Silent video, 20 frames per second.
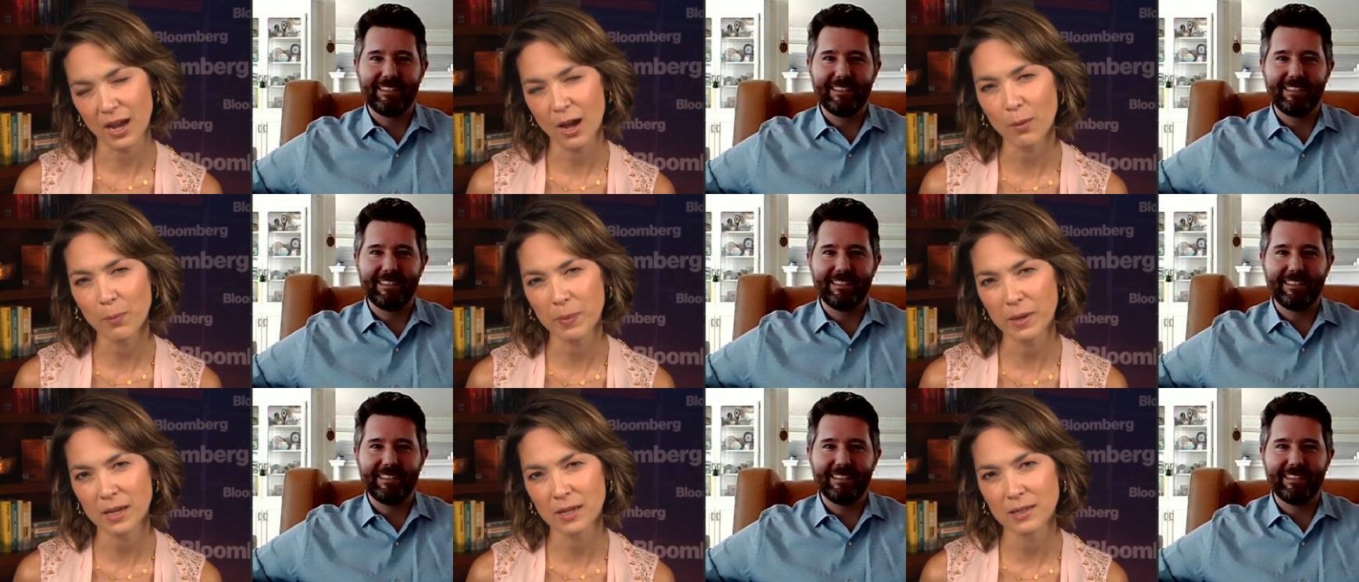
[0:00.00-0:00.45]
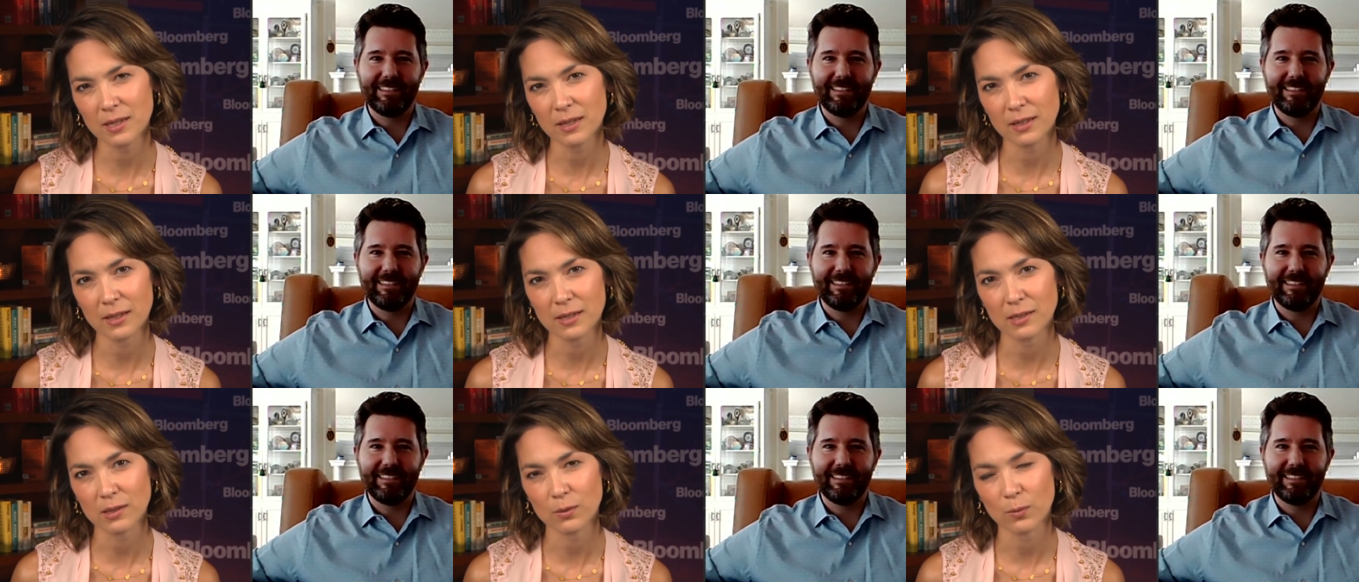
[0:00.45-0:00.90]
Speaker 1: How big a
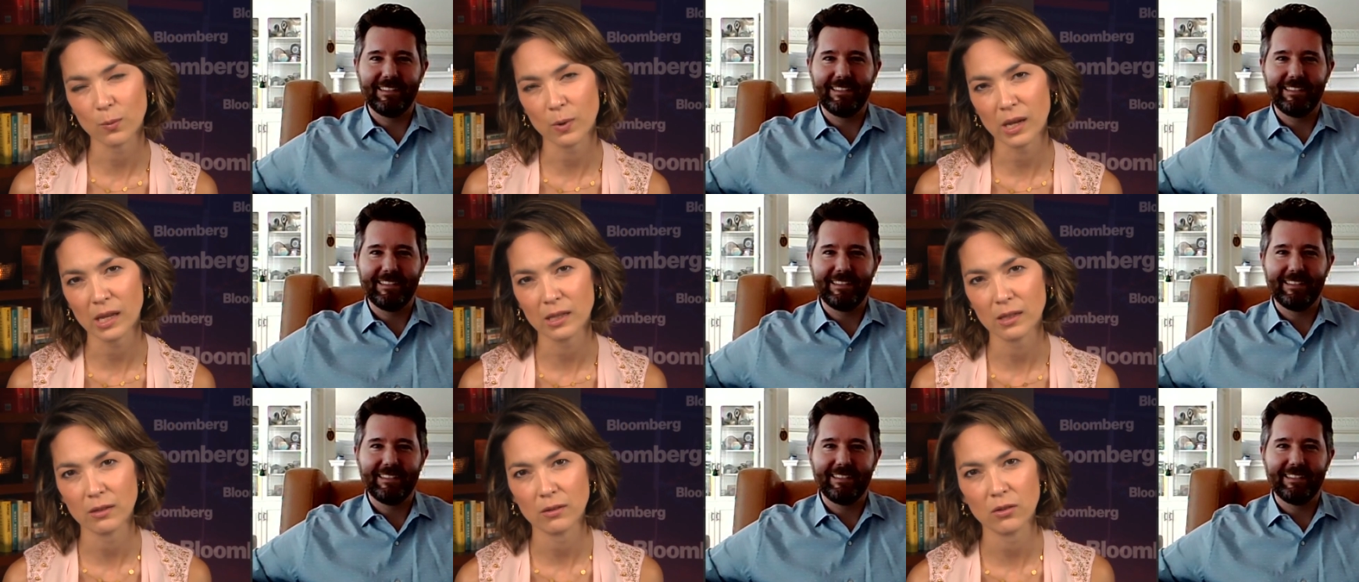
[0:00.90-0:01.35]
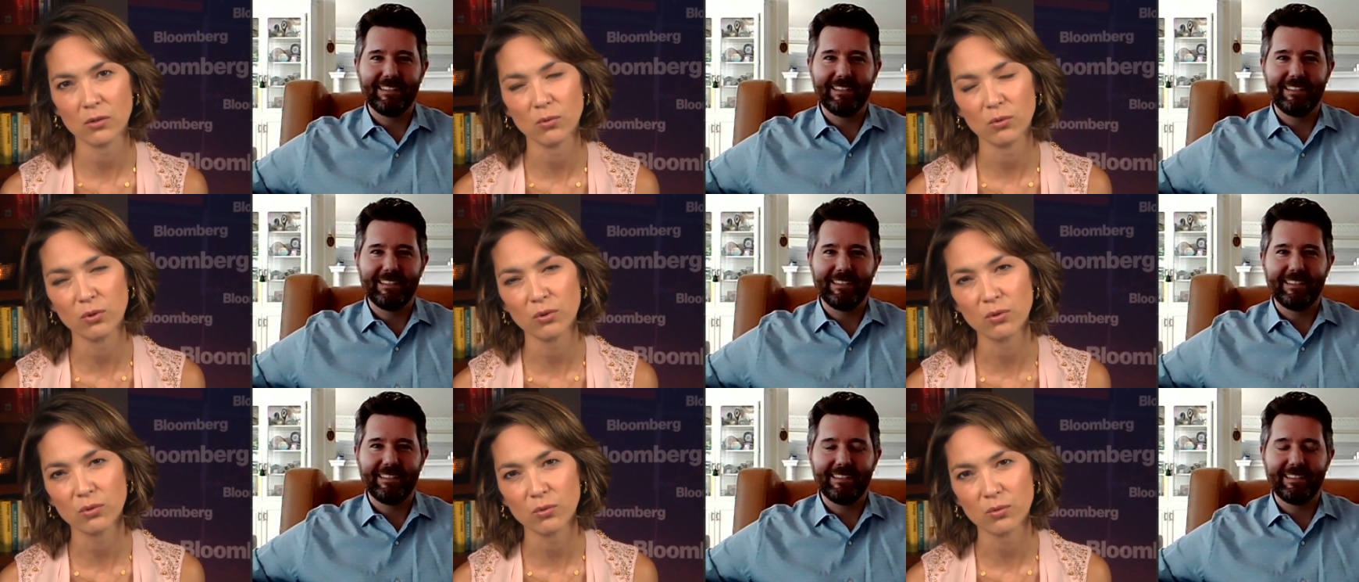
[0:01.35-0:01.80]
deal is it when
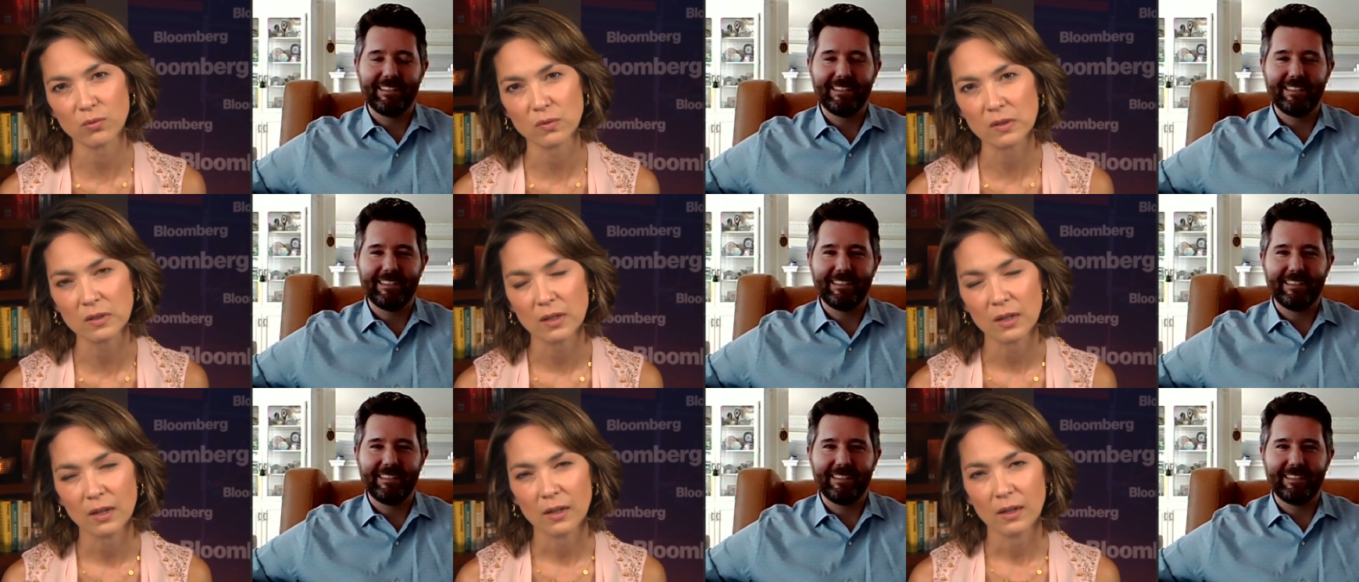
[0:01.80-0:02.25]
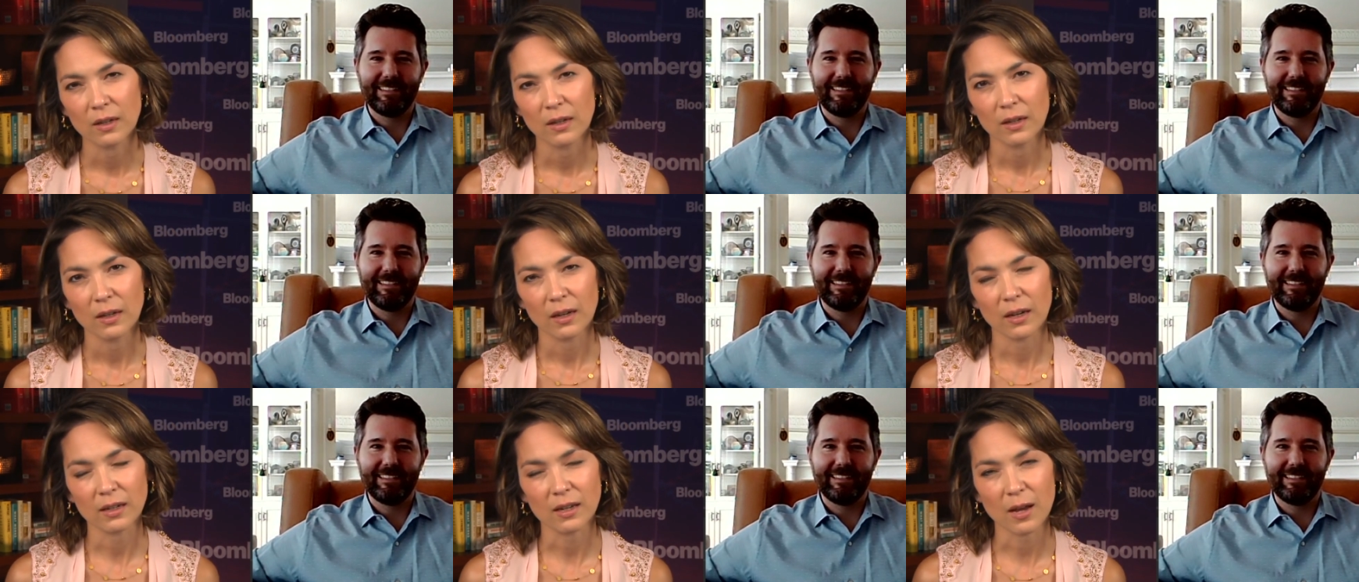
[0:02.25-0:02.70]
you lose
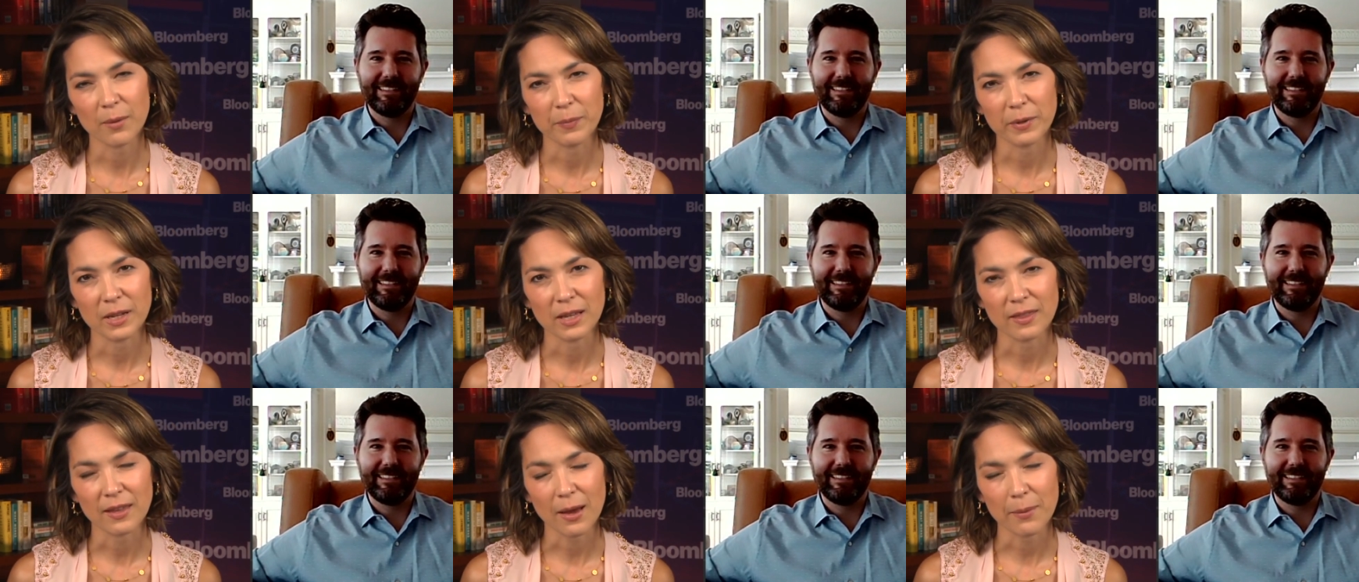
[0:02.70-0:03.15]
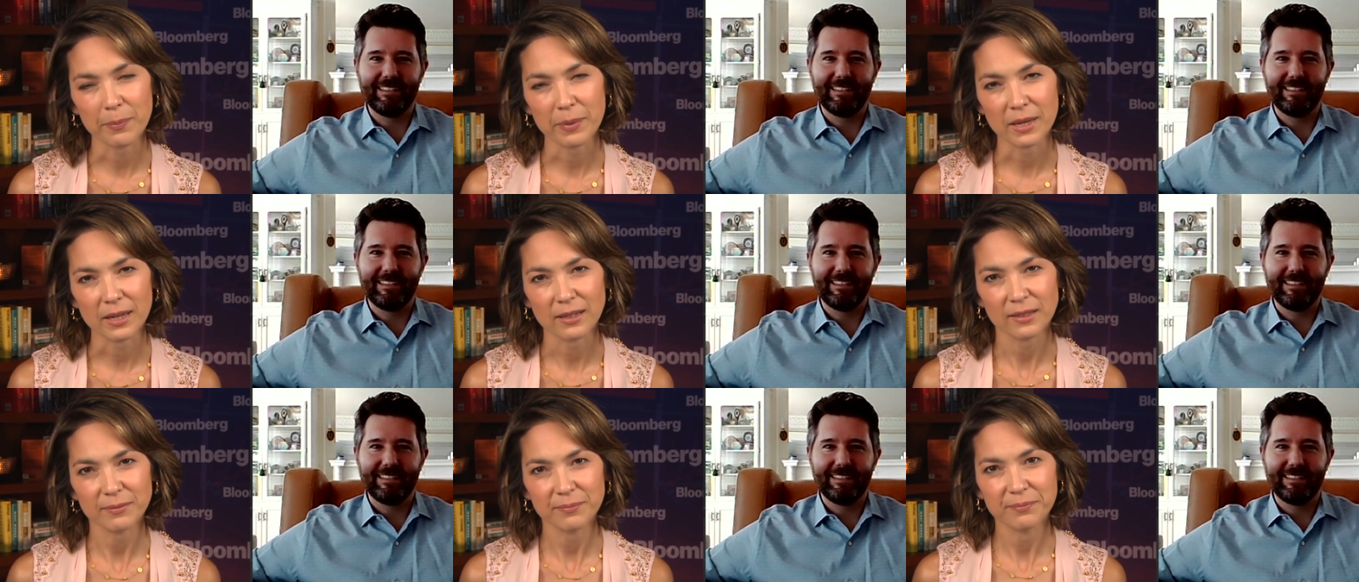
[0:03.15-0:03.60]
a company that
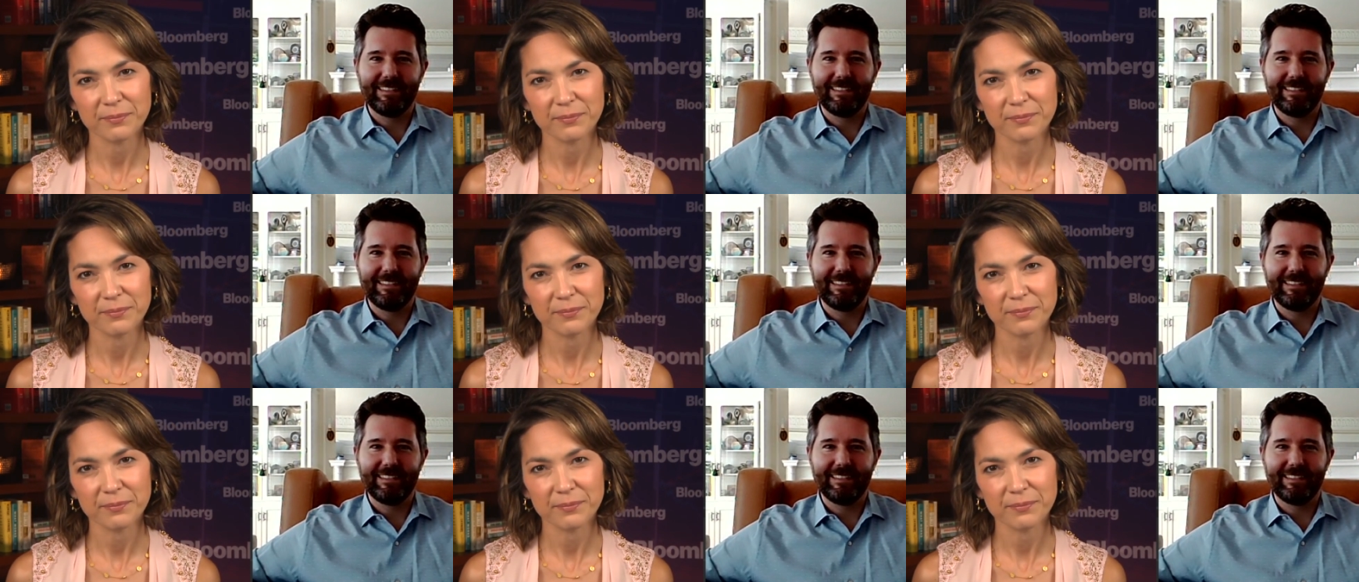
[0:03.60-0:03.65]
big?